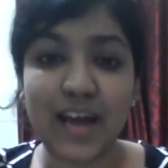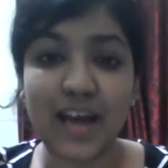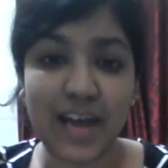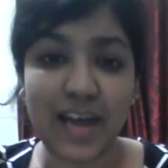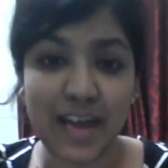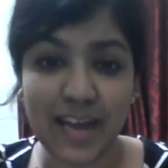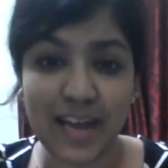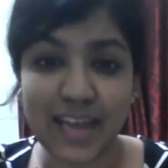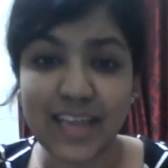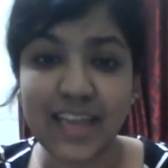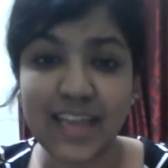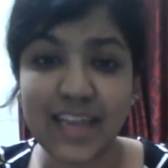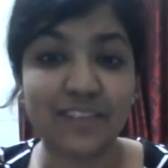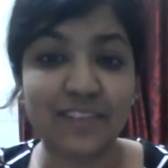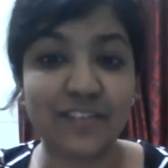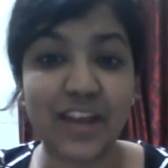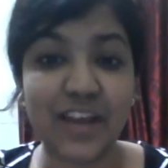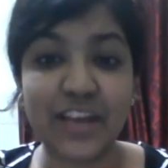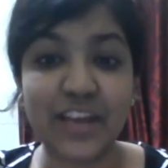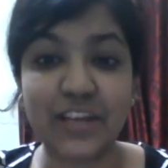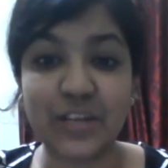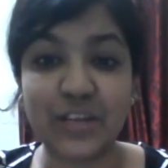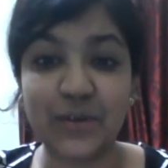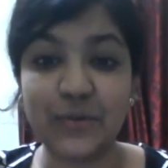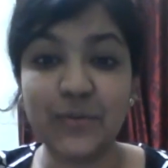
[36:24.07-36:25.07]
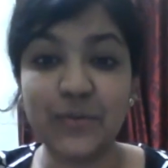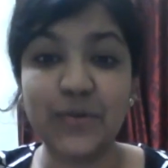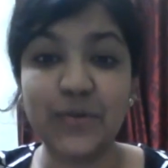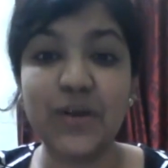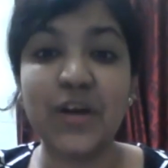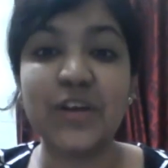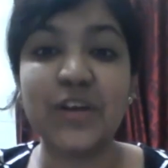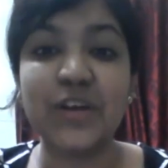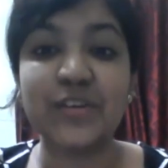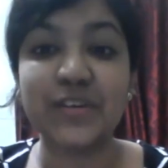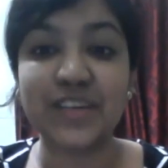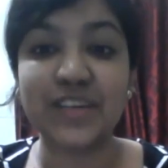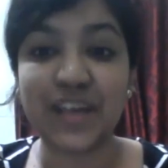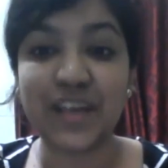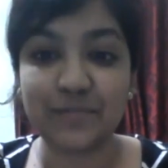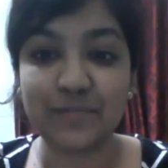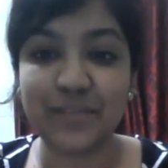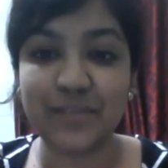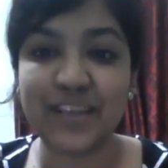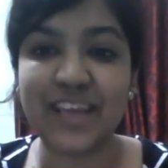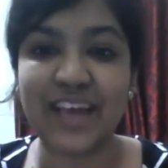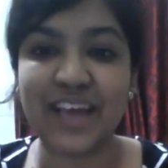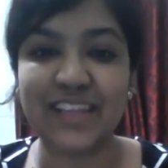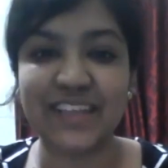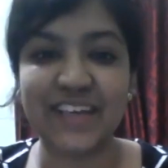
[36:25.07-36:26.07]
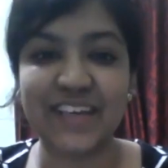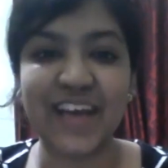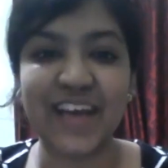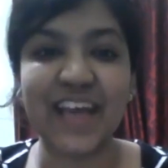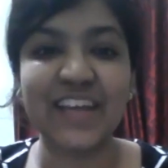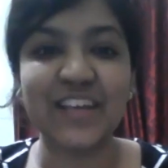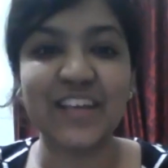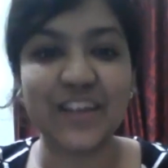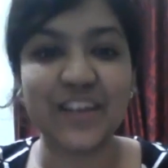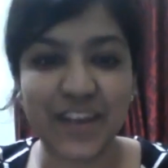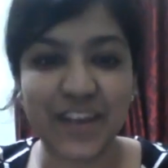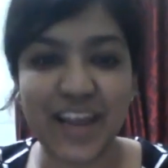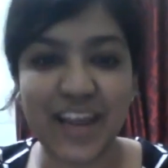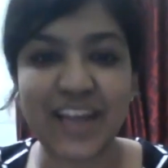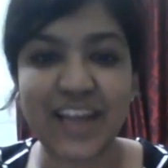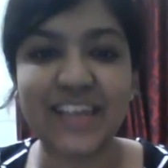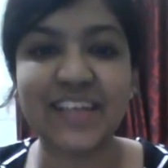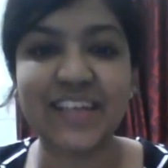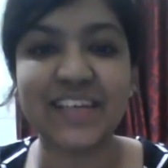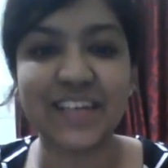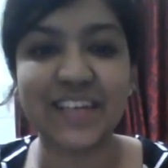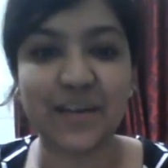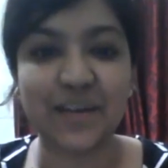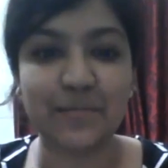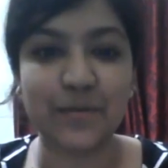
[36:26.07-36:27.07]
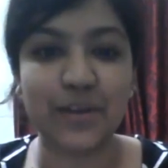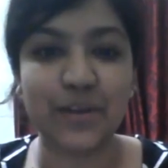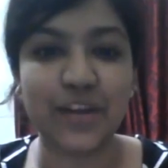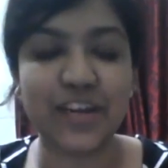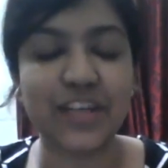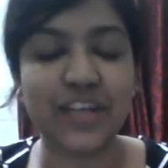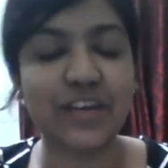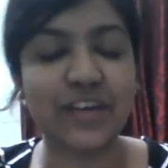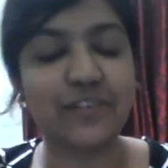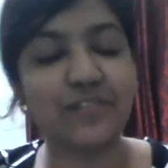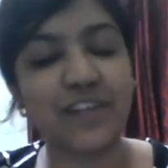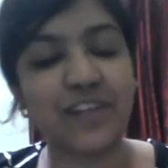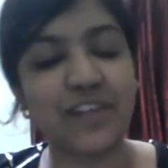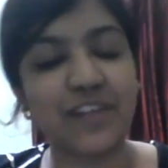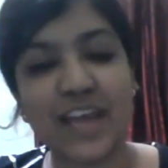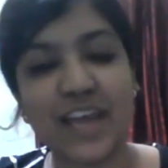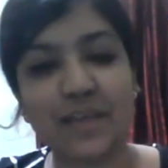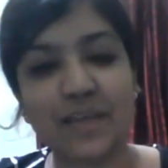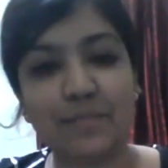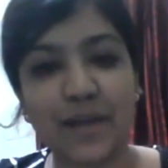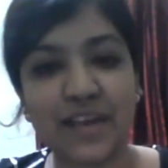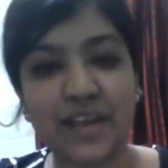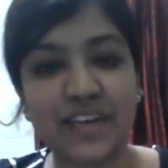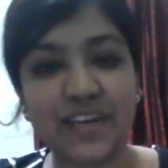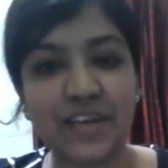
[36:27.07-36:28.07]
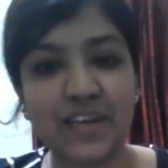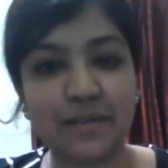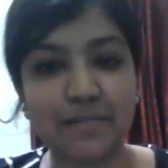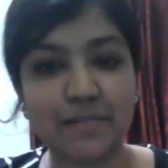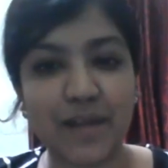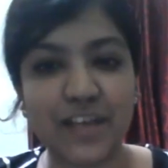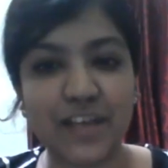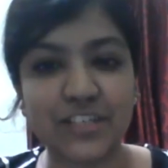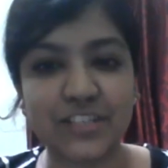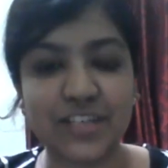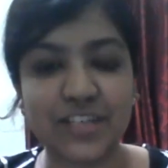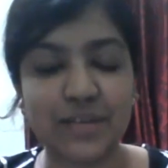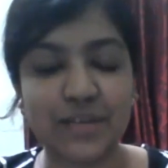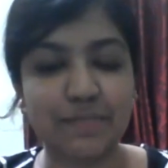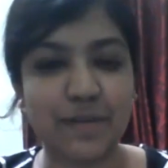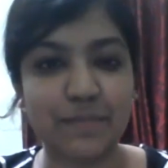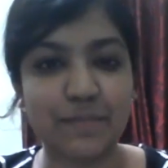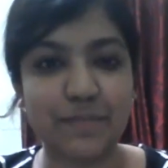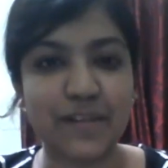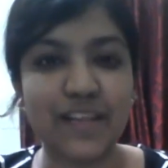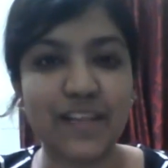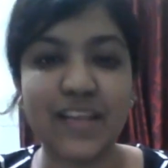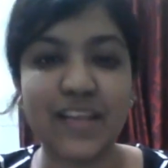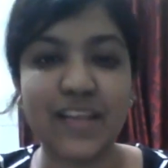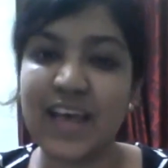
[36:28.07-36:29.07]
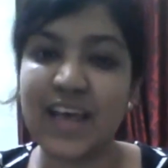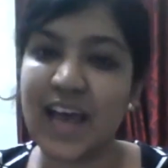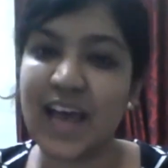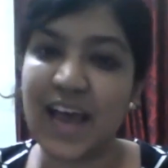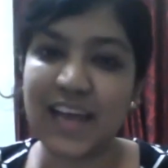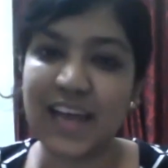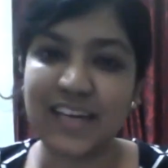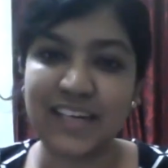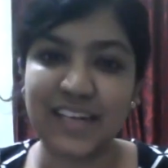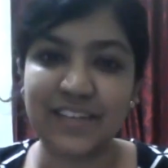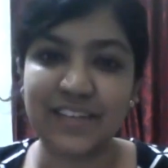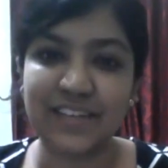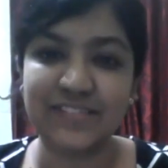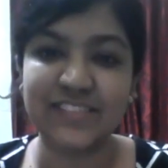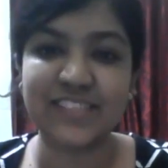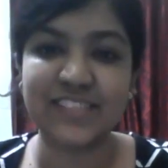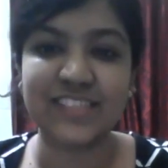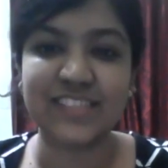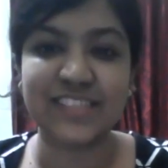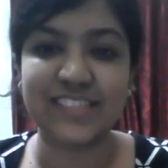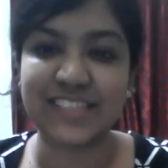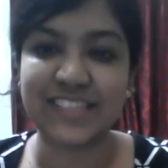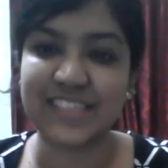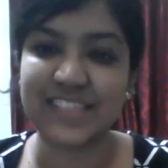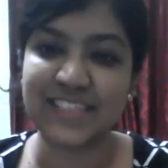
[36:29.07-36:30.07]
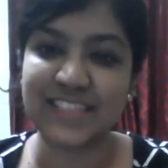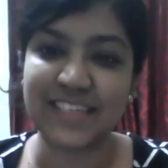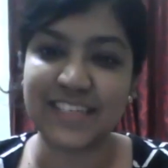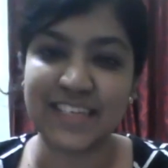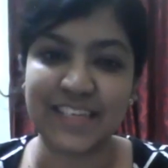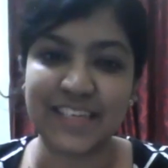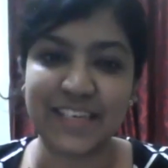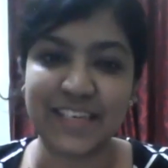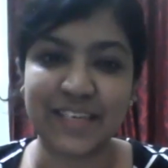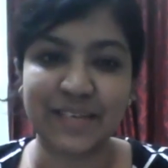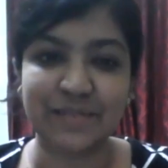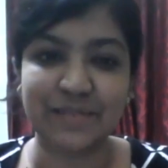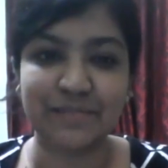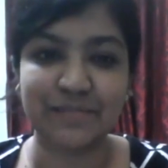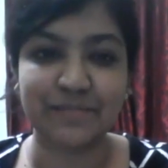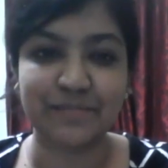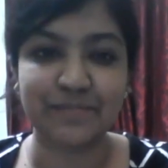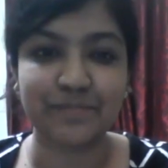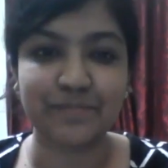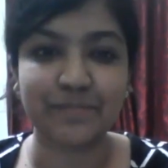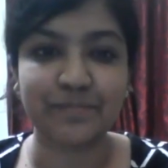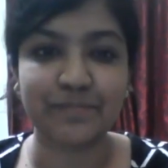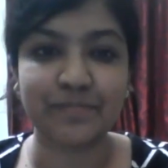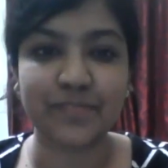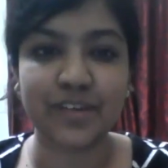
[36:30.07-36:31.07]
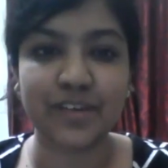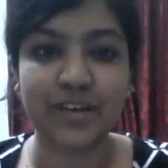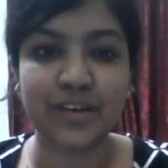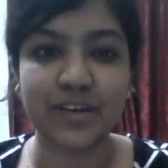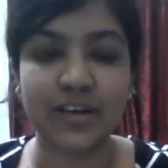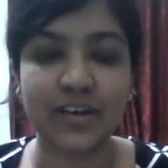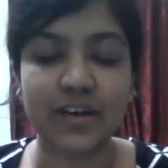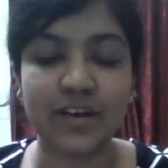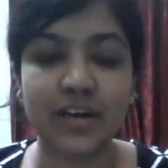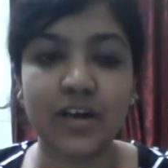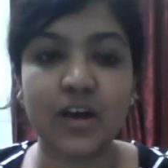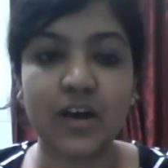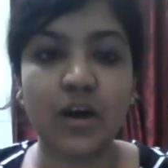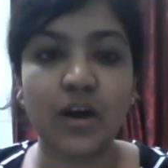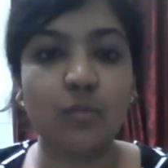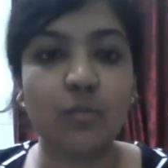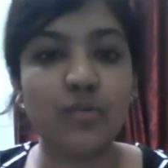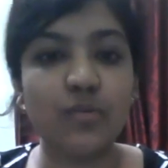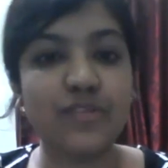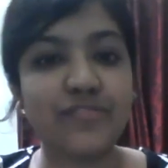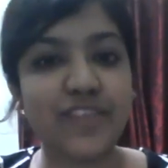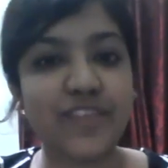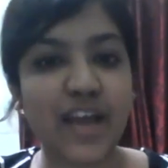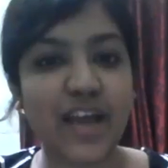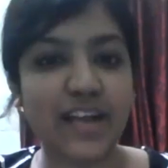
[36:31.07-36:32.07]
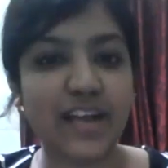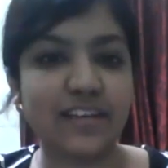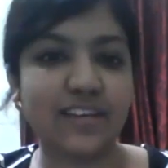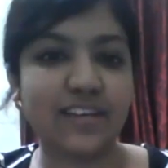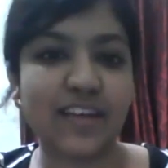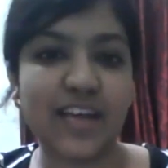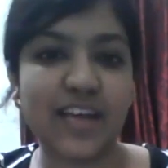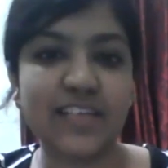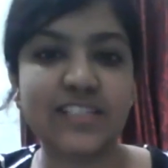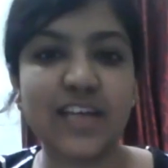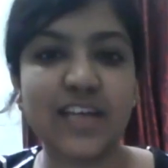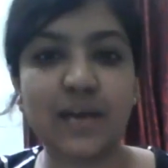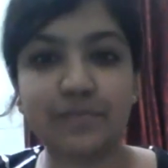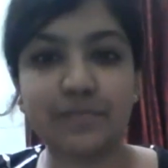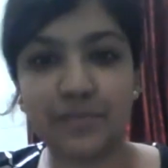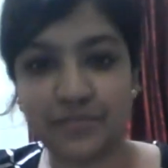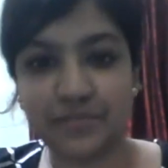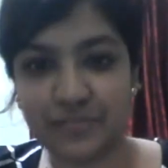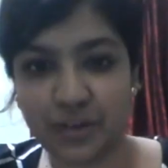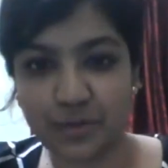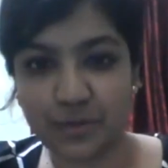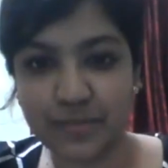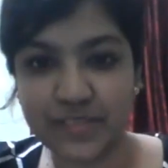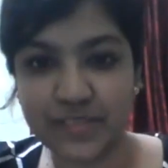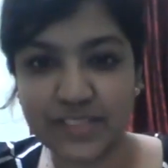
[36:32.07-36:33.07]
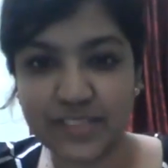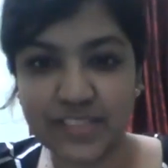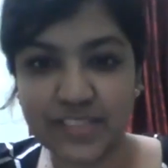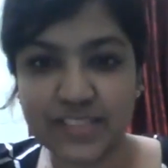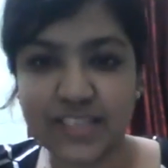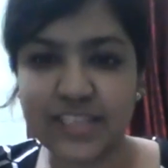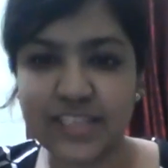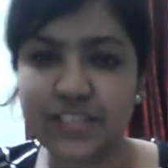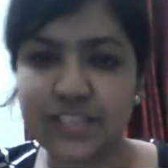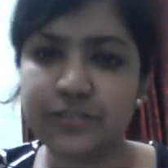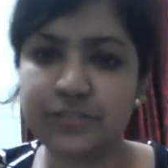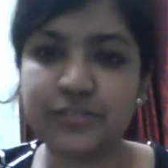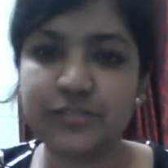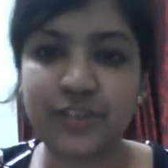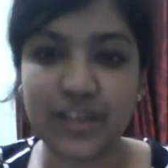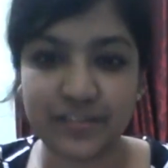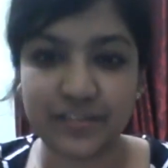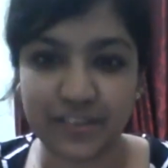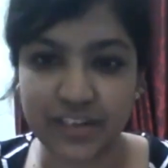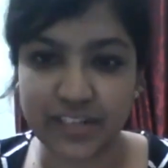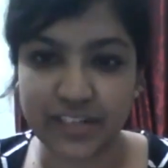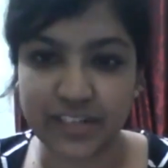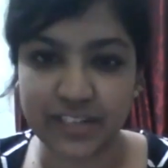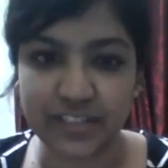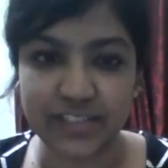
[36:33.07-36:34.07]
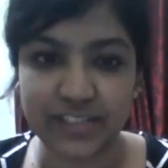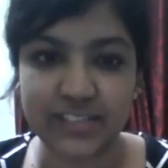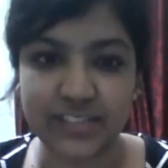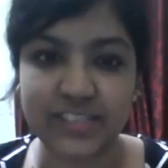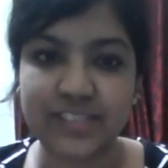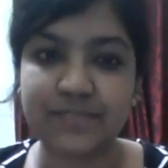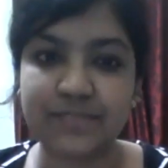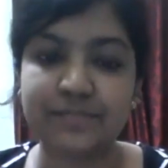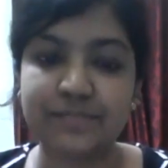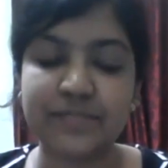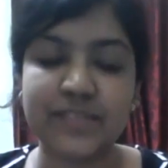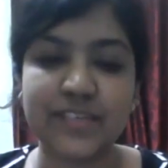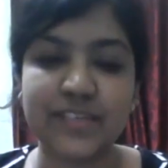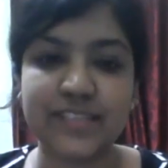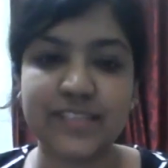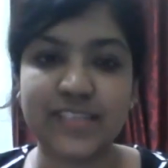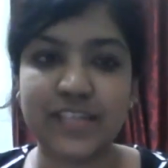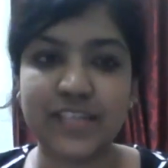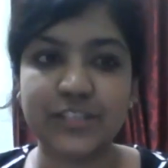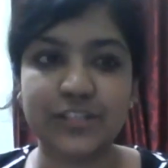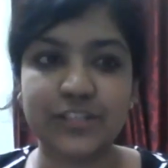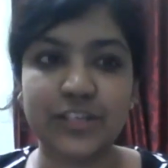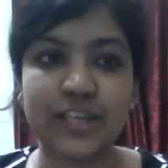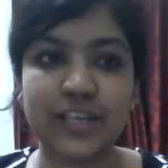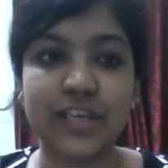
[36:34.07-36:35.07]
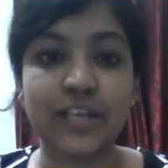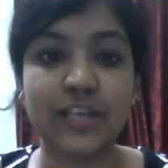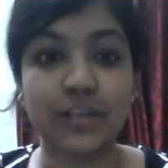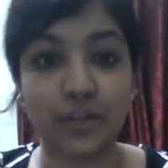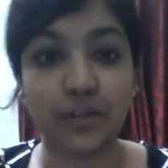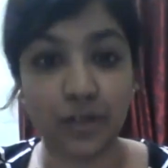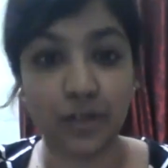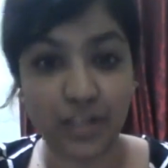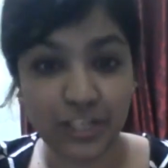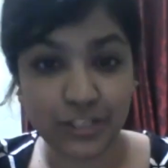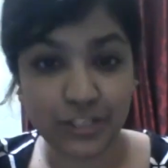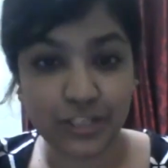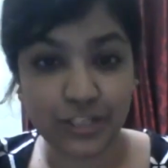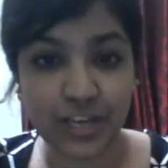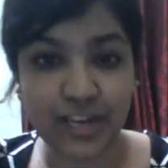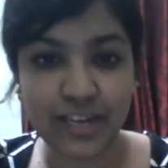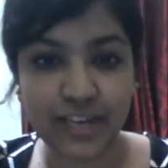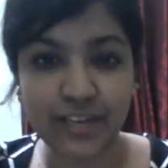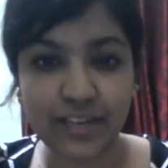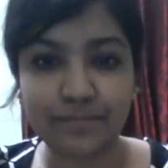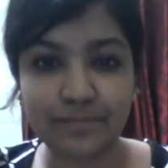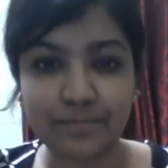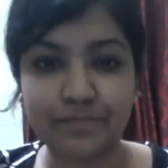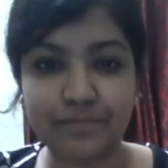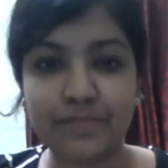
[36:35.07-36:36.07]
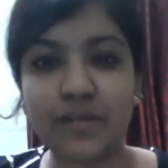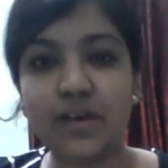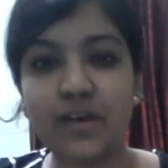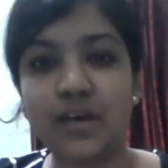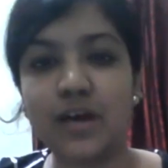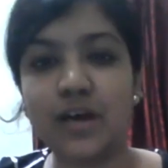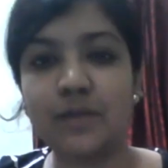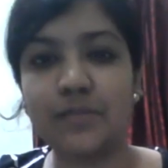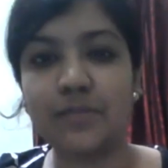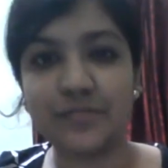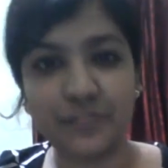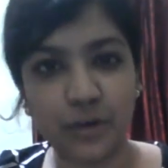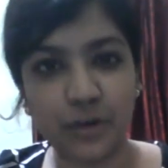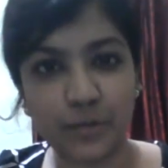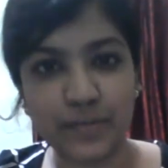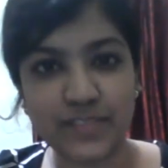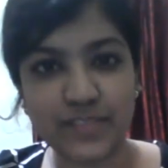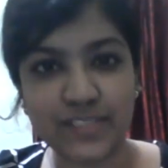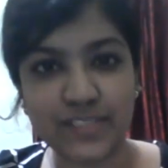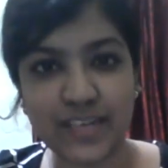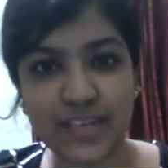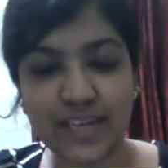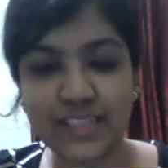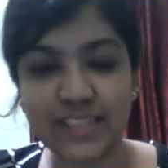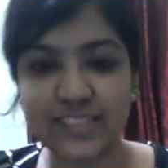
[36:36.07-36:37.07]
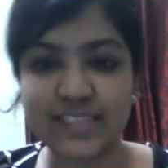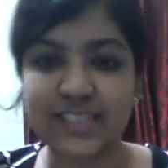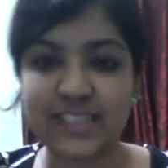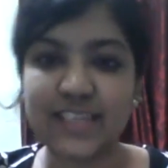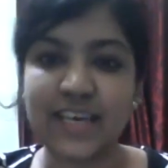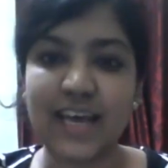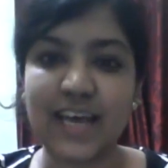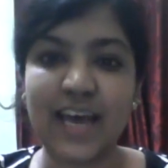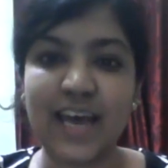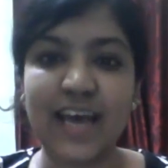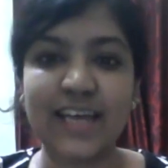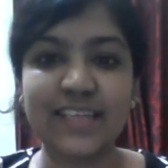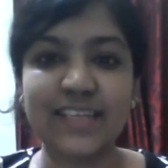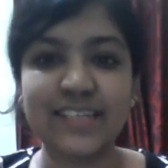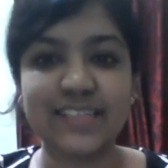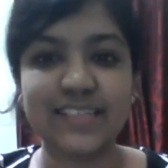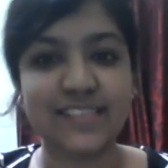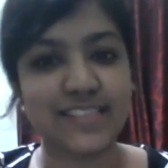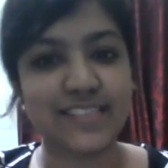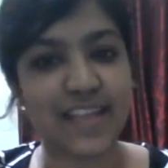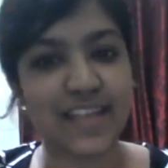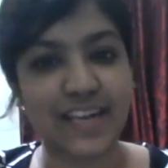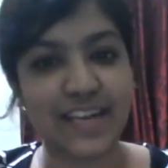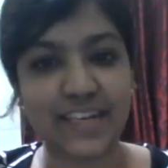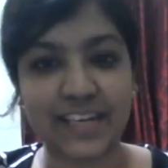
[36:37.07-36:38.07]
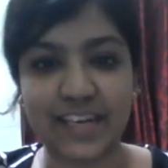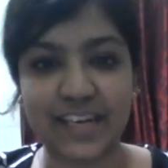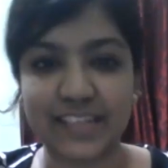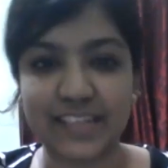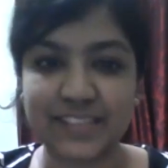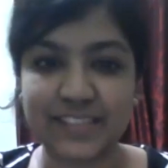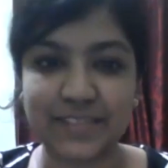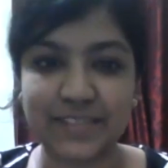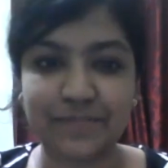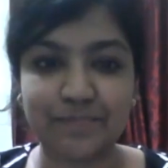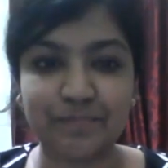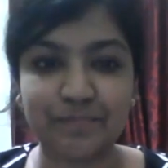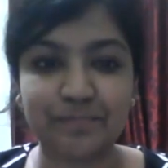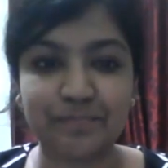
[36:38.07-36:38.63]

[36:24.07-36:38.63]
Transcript: I invite you to come together and create a community of like-minded, passionate people at Glyphs CCE. We've categorized our performances into 3 verticals, essentially knowledge sharing, performance arts, and static arts.